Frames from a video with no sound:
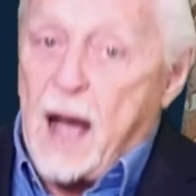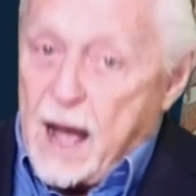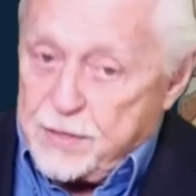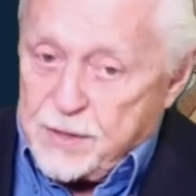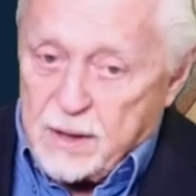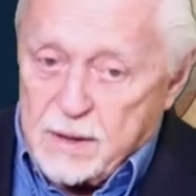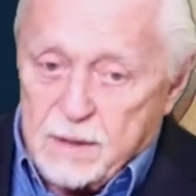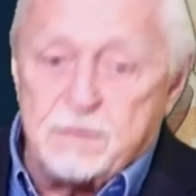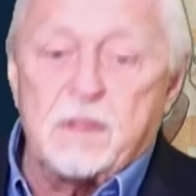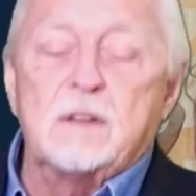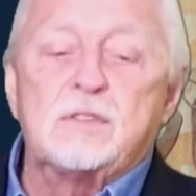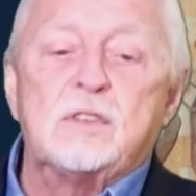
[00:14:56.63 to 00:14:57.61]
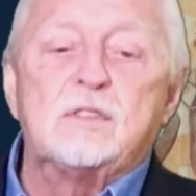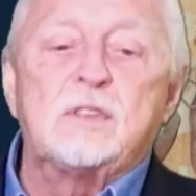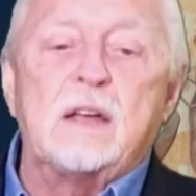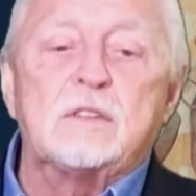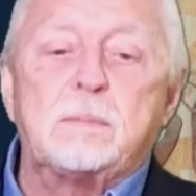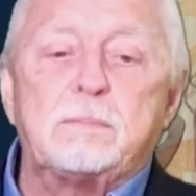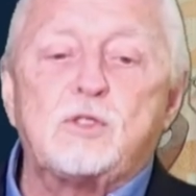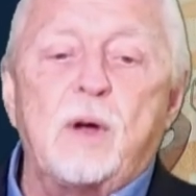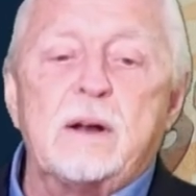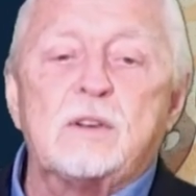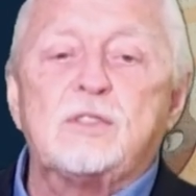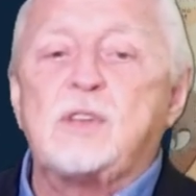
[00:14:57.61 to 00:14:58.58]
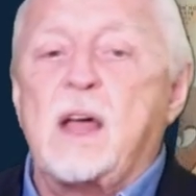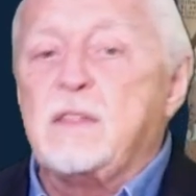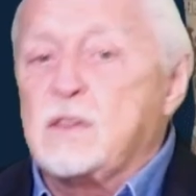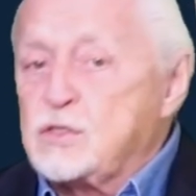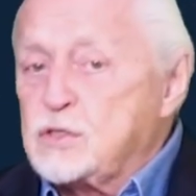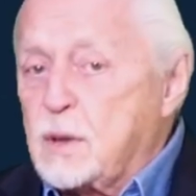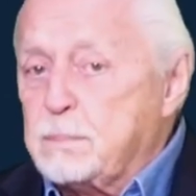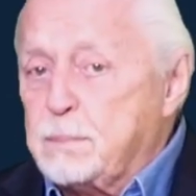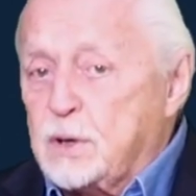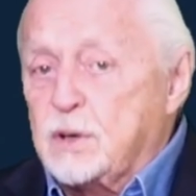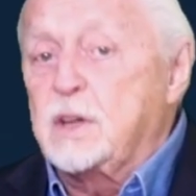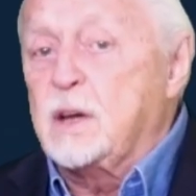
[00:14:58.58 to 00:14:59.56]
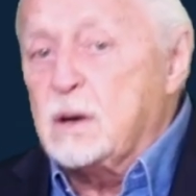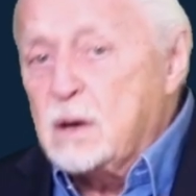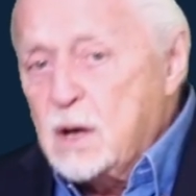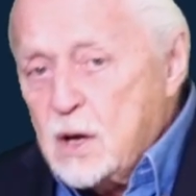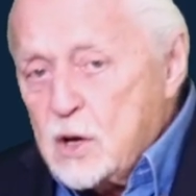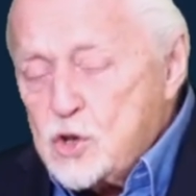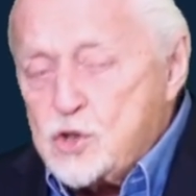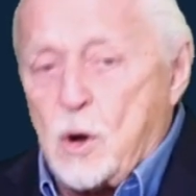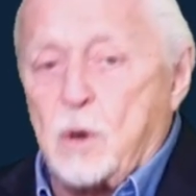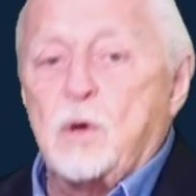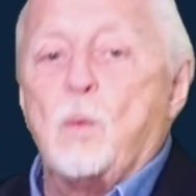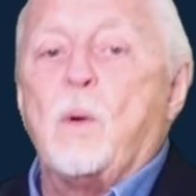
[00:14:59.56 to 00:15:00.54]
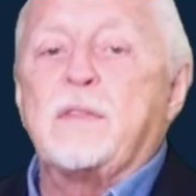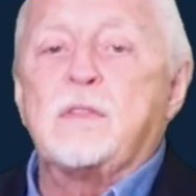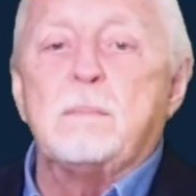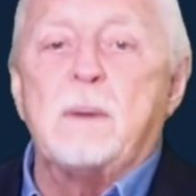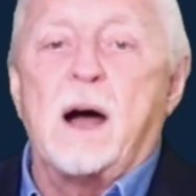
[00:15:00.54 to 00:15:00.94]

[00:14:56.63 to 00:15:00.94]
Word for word: I think if this is, as traders say, this is a bull year, show you what the